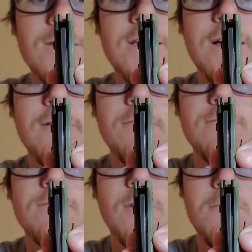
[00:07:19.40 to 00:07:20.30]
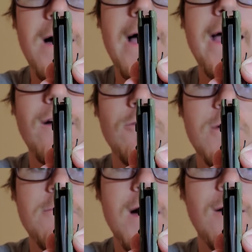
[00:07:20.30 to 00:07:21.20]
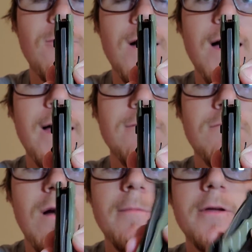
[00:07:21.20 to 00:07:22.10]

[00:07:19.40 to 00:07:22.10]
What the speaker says: see, from my angle be my right, probably